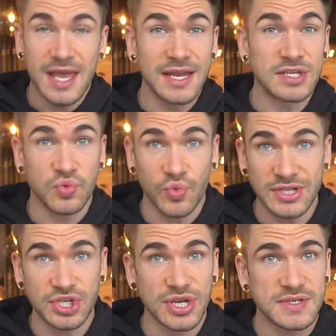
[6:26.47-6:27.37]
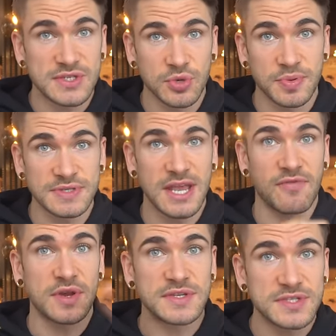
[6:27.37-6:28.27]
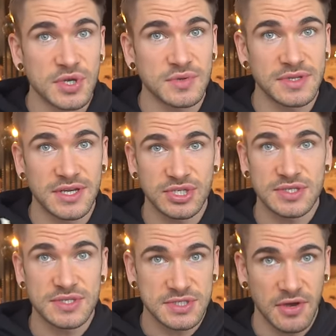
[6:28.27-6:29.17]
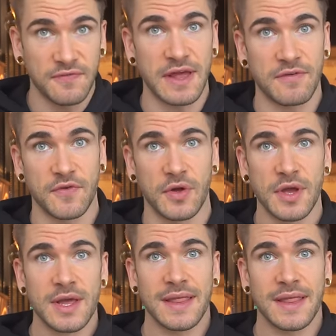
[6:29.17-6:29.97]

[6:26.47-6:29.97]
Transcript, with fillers: It is rich, it is super savory, it is so delicious, so flavorful.